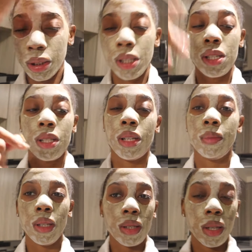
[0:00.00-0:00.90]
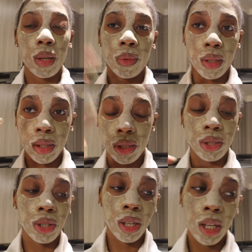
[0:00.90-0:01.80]
the dishes in the meantime while this is
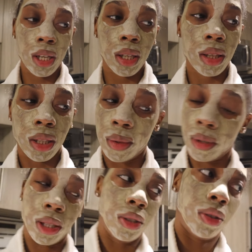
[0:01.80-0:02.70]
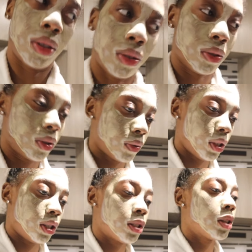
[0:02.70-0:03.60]
drying and then I'm gonna do the
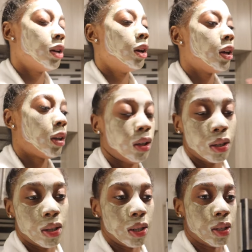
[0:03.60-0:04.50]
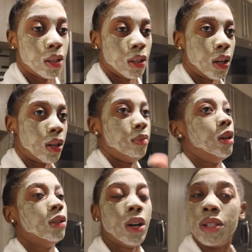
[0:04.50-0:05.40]
groceries and I got my
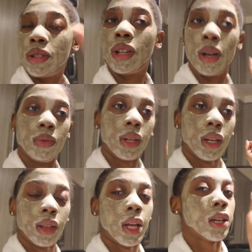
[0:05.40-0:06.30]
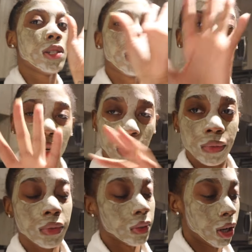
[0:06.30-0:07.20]
laundry going. Like it's a calm
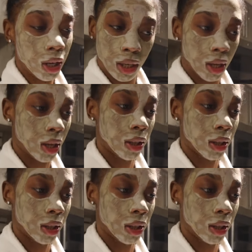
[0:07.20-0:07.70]
Friday.